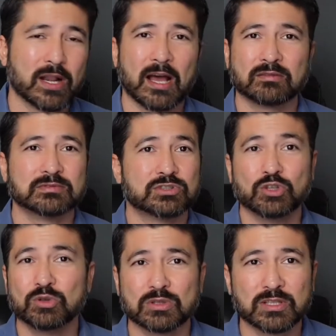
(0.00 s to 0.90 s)
out and
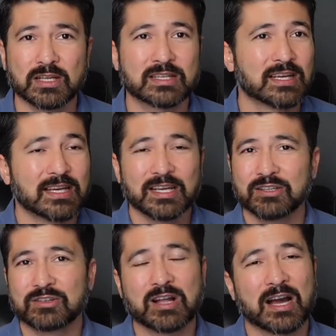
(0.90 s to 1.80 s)
Googled it,
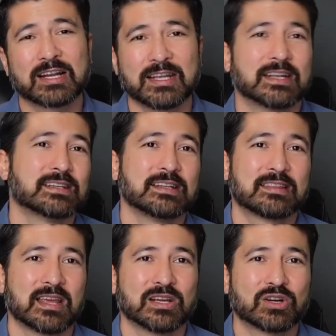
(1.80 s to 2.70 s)
you're not going to get
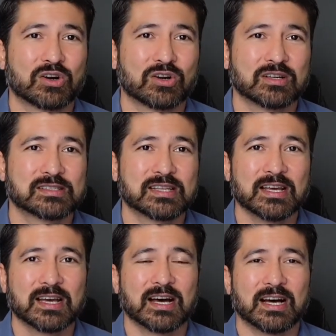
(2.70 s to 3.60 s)
anything current.
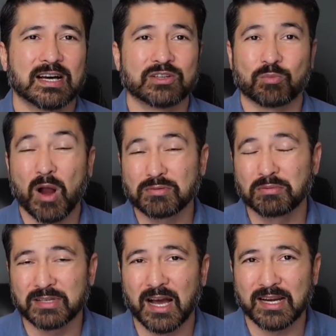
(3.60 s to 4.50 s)
You're
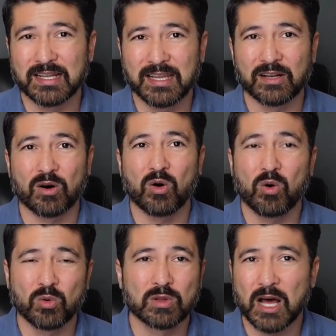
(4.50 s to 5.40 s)
probably not going to get a
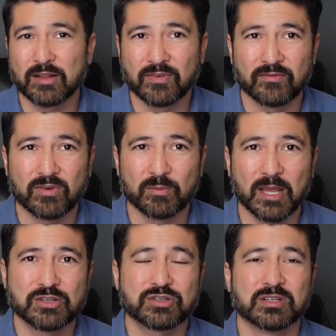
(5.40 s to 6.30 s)
whole lot of
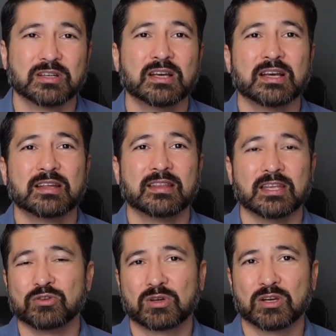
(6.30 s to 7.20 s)
information that
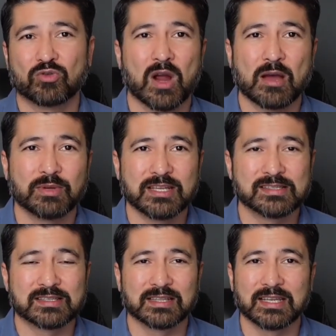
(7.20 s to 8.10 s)
you can grab
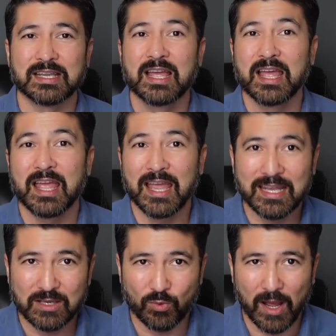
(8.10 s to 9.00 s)
easily
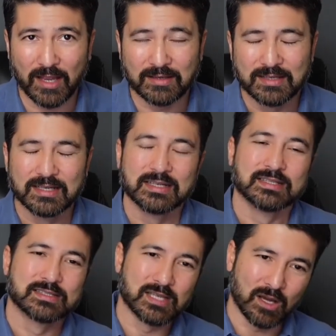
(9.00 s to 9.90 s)
anyway.
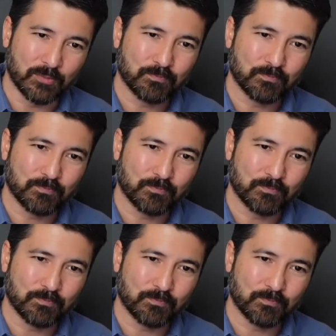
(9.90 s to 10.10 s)
So